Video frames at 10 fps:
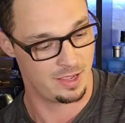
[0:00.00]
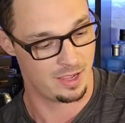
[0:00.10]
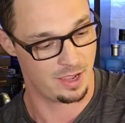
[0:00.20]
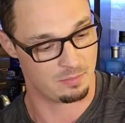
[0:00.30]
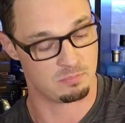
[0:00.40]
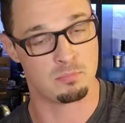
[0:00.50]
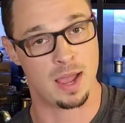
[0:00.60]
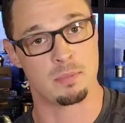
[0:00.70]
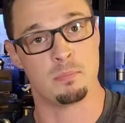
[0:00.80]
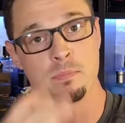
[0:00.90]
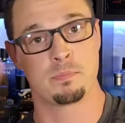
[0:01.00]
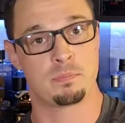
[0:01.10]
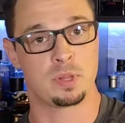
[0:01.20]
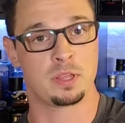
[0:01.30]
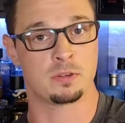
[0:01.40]
And my
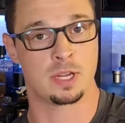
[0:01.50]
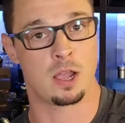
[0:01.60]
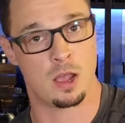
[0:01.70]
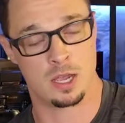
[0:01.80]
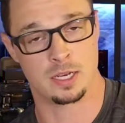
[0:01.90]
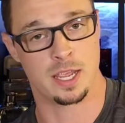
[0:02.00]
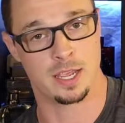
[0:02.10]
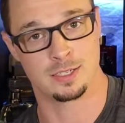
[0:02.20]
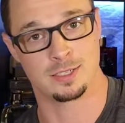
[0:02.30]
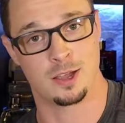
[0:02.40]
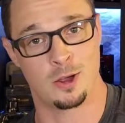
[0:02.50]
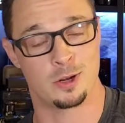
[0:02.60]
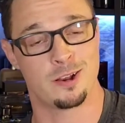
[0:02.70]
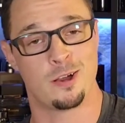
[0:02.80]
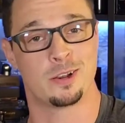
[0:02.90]
blithering on and on
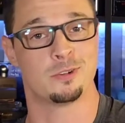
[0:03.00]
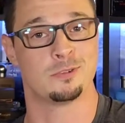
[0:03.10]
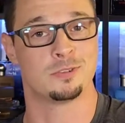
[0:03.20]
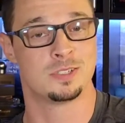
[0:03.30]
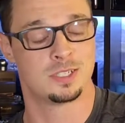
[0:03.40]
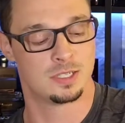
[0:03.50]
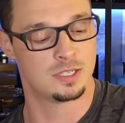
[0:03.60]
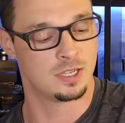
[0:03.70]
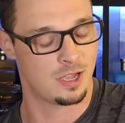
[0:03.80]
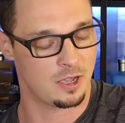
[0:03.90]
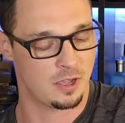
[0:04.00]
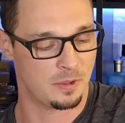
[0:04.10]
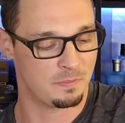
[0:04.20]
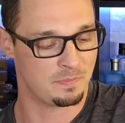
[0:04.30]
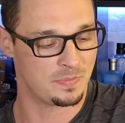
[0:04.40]
and on and
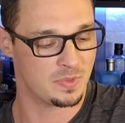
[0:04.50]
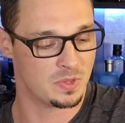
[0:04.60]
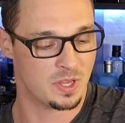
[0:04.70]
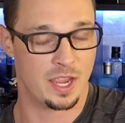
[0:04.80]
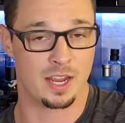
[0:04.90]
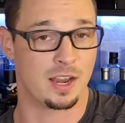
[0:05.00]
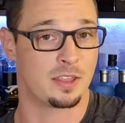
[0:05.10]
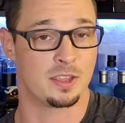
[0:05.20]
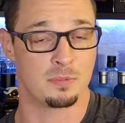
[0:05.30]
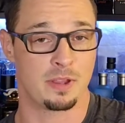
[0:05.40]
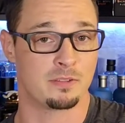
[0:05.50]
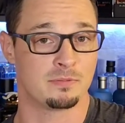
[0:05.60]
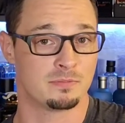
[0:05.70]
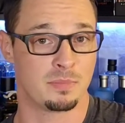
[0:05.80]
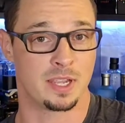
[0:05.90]
um, and I think my
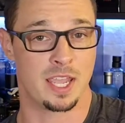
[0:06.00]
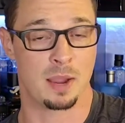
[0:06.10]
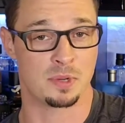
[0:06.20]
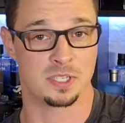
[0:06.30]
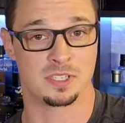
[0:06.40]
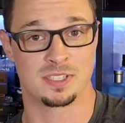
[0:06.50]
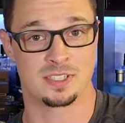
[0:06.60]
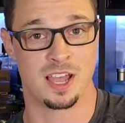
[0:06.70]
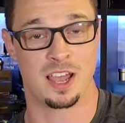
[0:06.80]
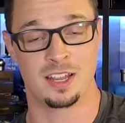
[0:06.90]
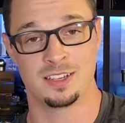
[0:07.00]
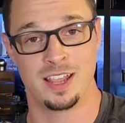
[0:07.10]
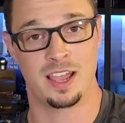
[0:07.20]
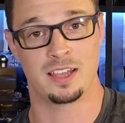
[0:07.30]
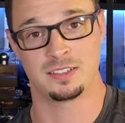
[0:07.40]
my camera just thought,
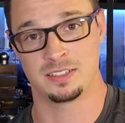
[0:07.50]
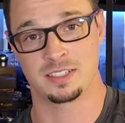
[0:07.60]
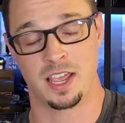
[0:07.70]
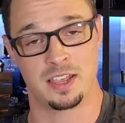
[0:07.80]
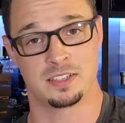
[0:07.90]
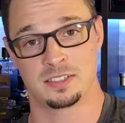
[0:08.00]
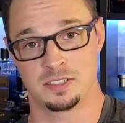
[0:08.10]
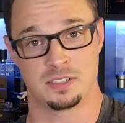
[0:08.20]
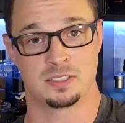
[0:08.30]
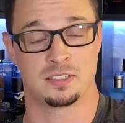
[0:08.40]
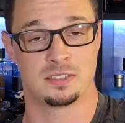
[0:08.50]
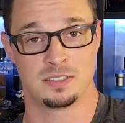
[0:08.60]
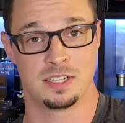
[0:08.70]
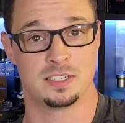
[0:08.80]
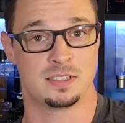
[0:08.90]
yeah, this guy is just
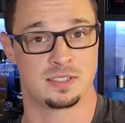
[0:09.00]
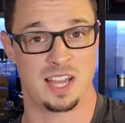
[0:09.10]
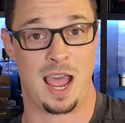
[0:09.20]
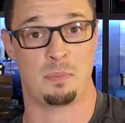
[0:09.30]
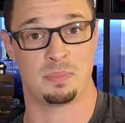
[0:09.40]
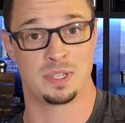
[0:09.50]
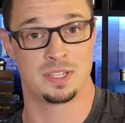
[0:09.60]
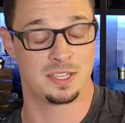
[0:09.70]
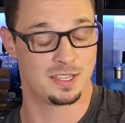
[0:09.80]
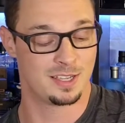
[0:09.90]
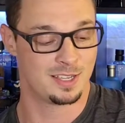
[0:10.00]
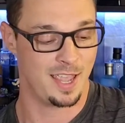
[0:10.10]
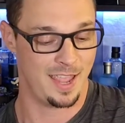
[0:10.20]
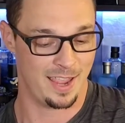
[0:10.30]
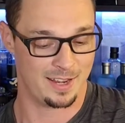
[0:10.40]
needs to stop,
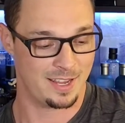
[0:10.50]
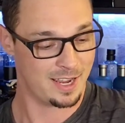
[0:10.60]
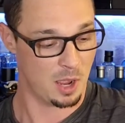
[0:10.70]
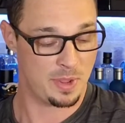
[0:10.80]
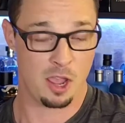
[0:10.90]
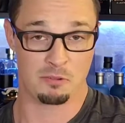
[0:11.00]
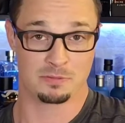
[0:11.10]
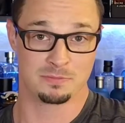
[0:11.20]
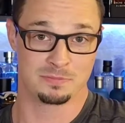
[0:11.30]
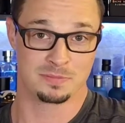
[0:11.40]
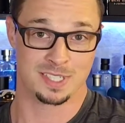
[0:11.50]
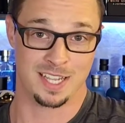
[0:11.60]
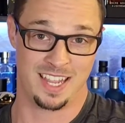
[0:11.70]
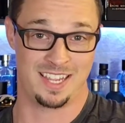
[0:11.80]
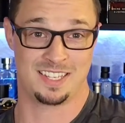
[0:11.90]
and it cut me off.
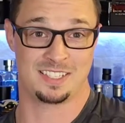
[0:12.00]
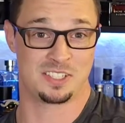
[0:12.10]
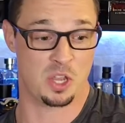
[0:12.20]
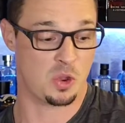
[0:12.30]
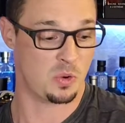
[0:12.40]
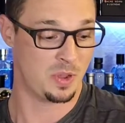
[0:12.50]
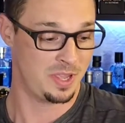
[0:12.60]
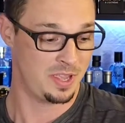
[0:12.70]
And so,